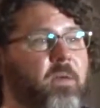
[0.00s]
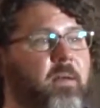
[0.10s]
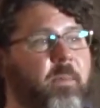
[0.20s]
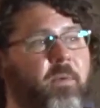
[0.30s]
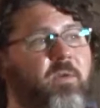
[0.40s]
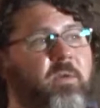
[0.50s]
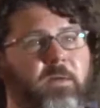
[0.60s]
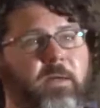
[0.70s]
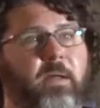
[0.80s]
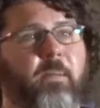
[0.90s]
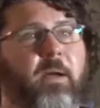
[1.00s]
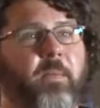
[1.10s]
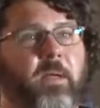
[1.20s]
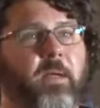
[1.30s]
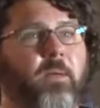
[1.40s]
and that person learning about
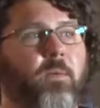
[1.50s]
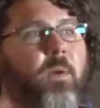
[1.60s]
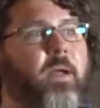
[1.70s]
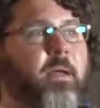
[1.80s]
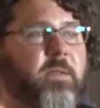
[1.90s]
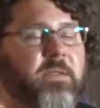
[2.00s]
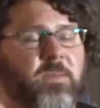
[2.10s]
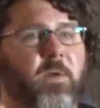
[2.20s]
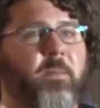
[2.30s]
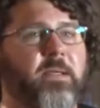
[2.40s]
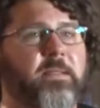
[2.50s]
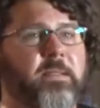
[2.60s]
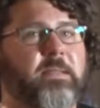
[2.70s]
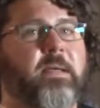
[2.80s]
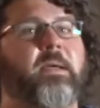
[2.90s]
me and who I am as a small business,